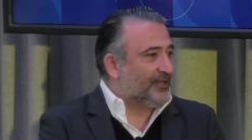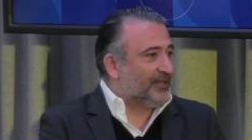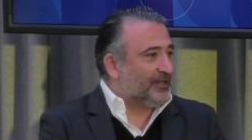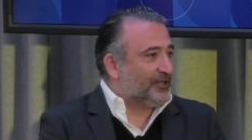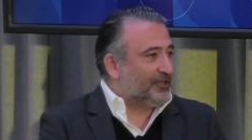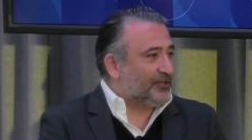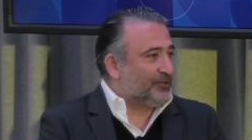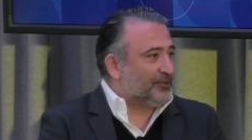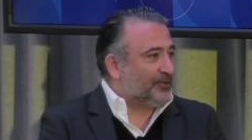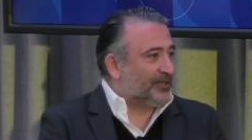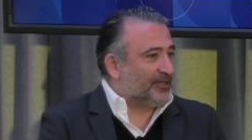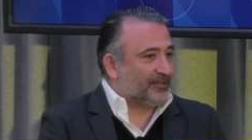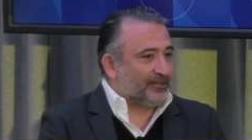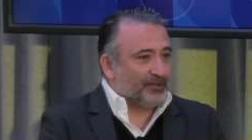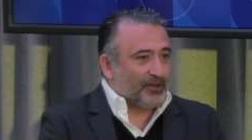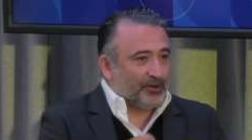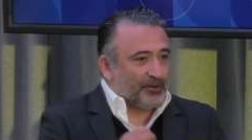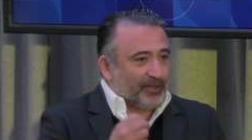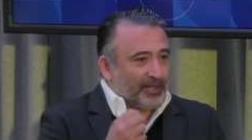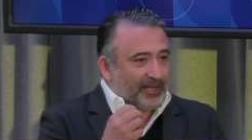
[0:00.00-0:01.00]
you can
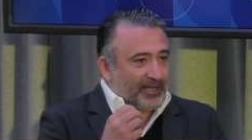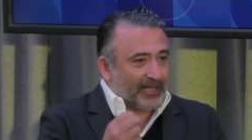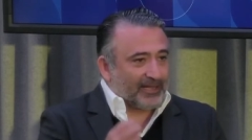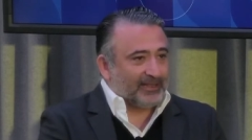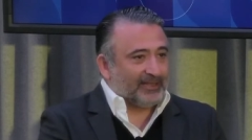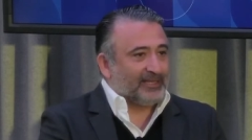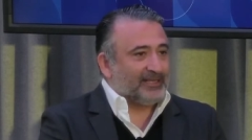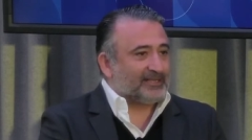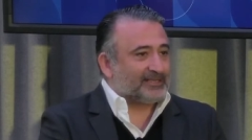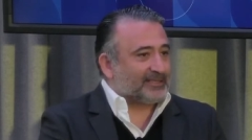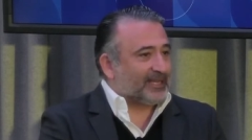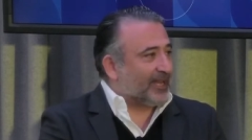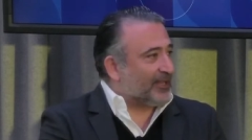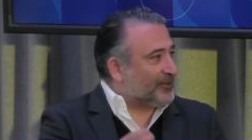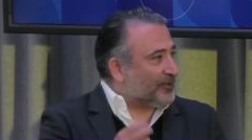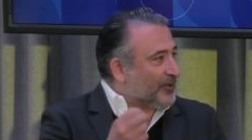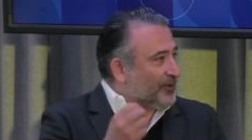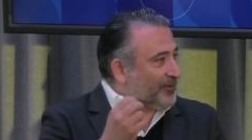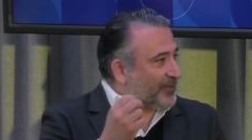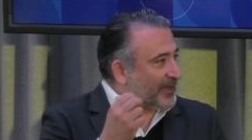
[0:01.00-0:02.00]
know that at least I
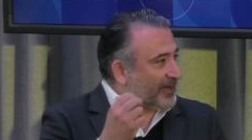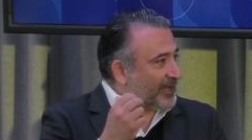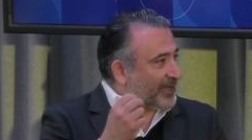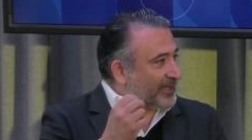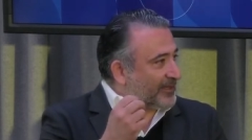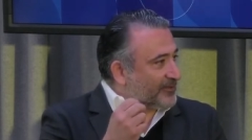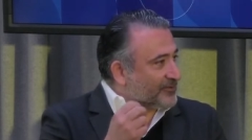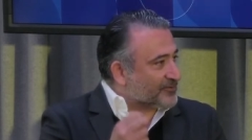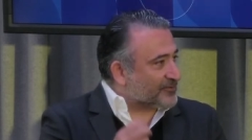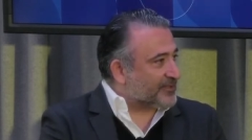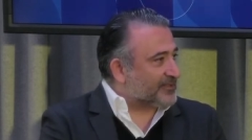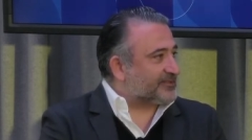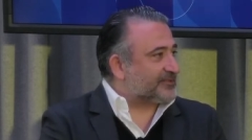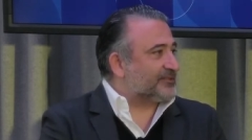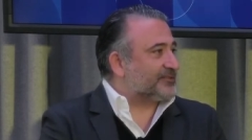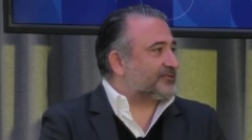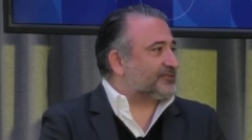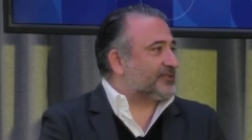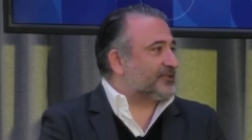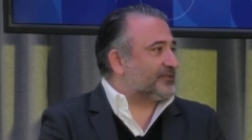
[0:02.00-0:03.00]
know that I can trust
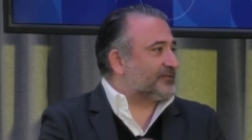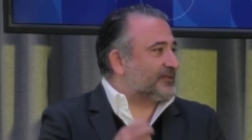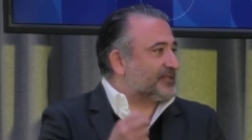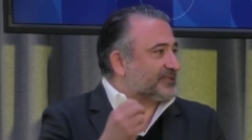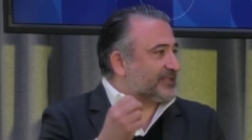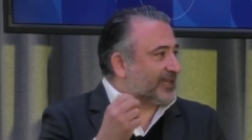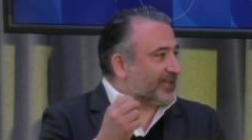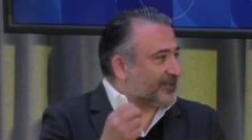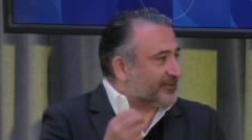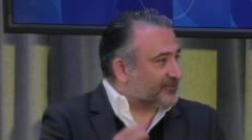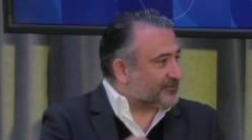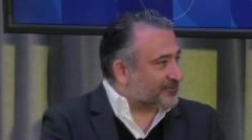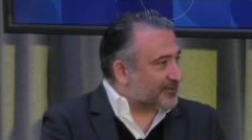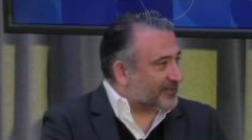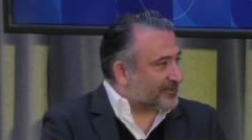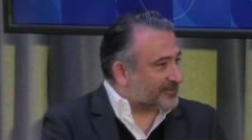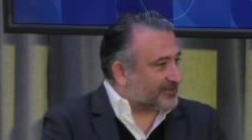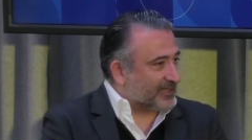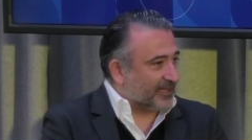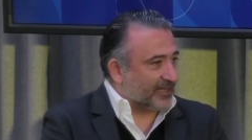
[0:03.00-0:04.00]
the service, I can
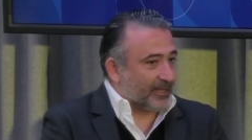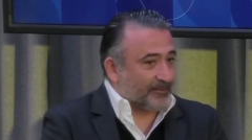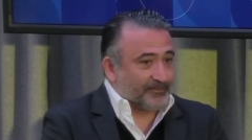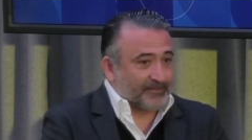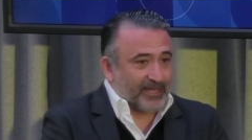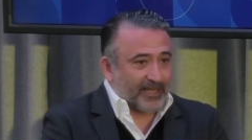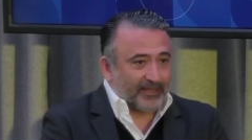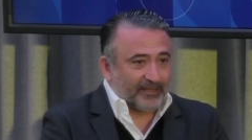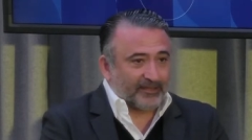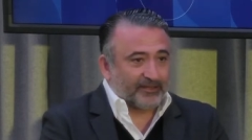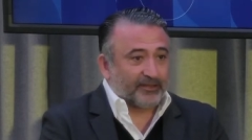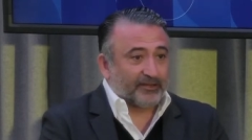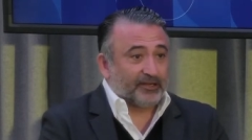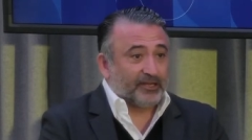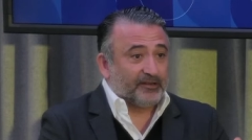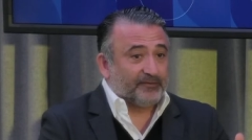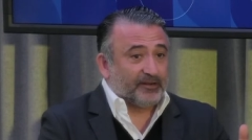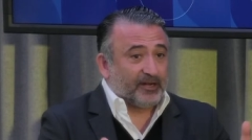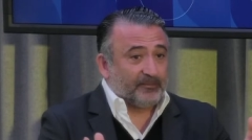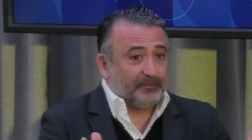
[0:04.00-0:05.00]
trust that I'm taken care
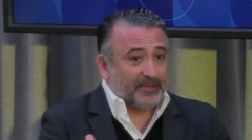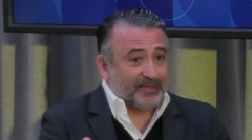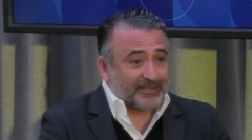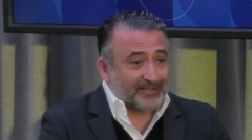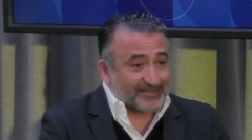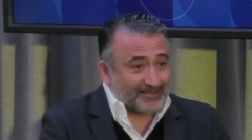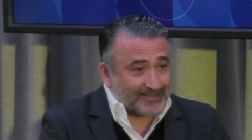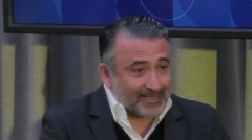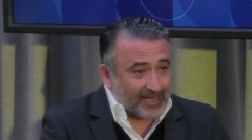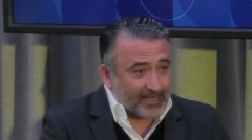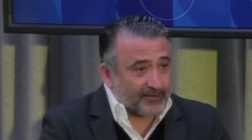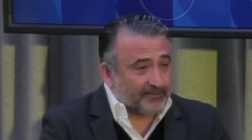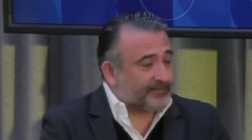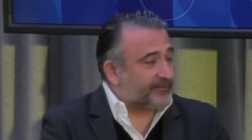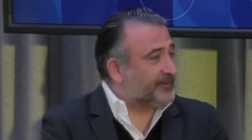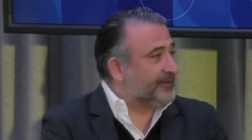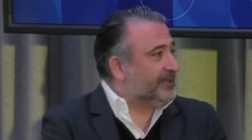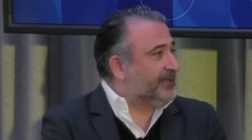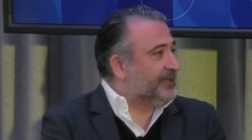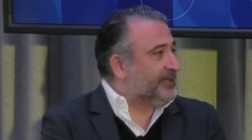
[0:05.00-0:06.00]
of, I'll be safe,
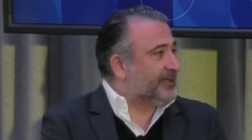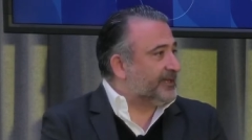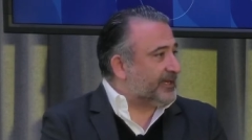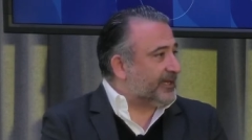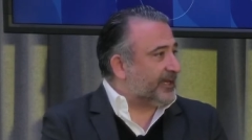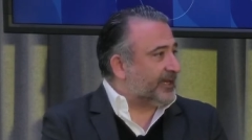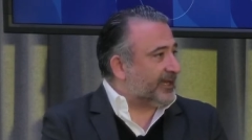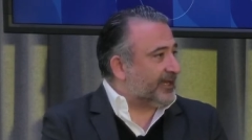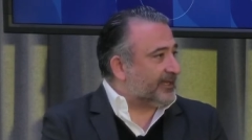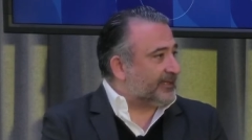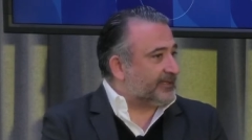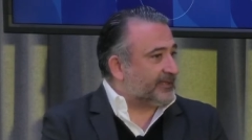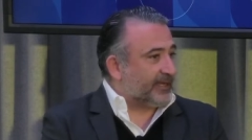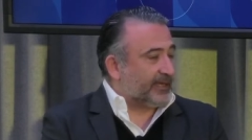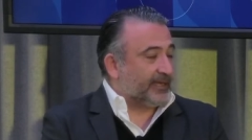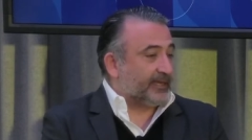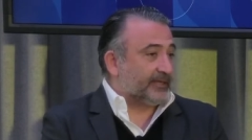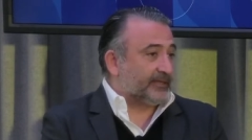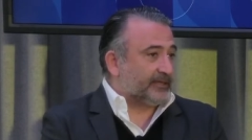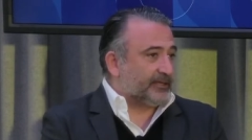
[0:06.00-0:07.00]
and,
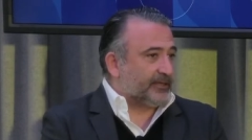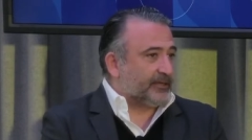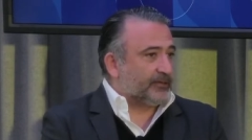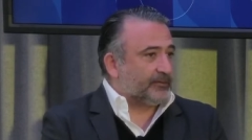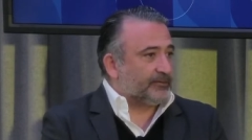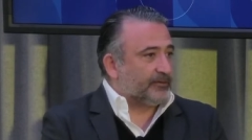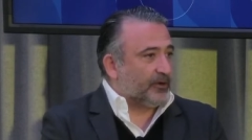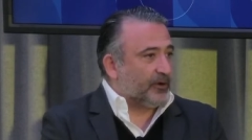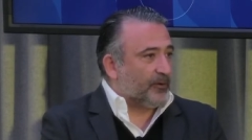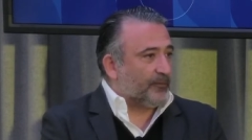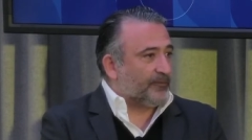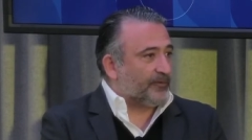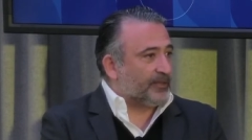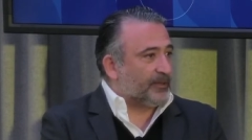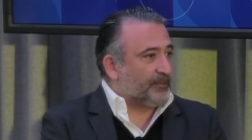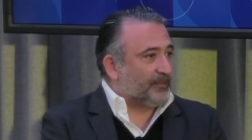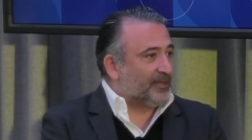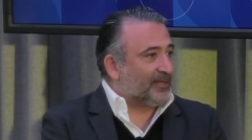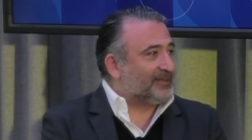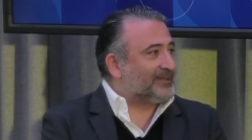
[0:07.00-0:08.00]
and you know, hopefully
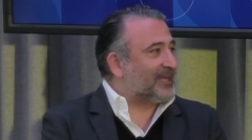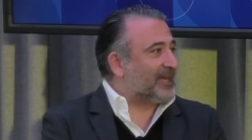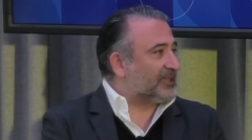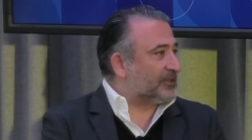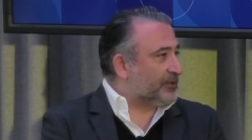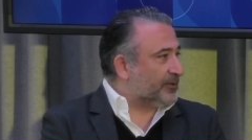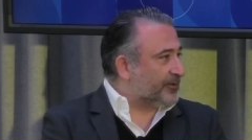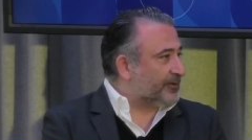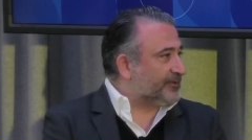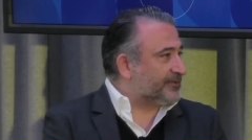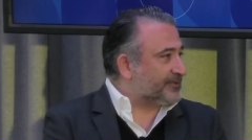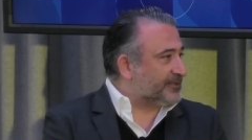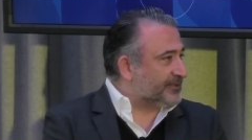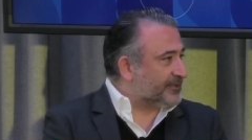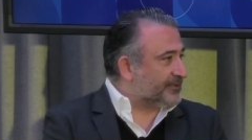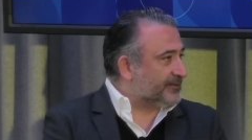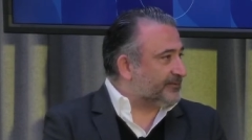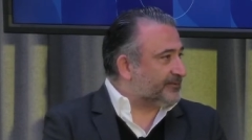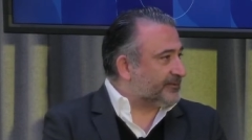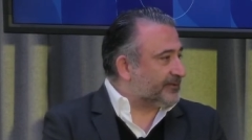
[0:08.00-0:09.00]
build that
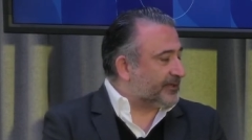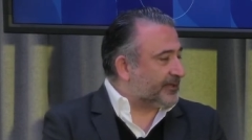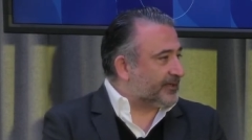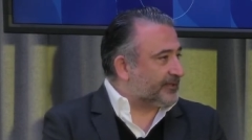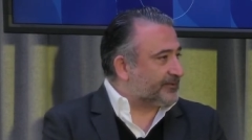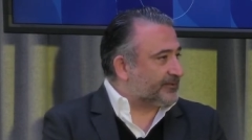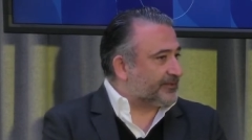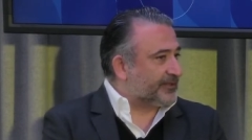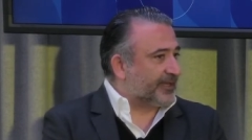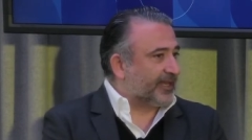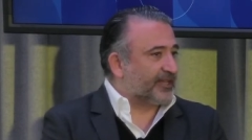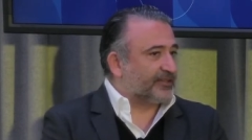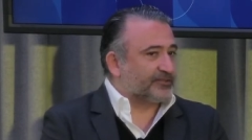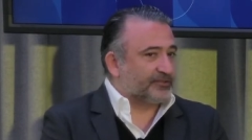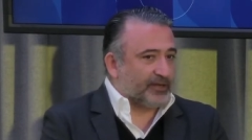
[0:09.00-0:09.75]
loyalty uh, to the guest. So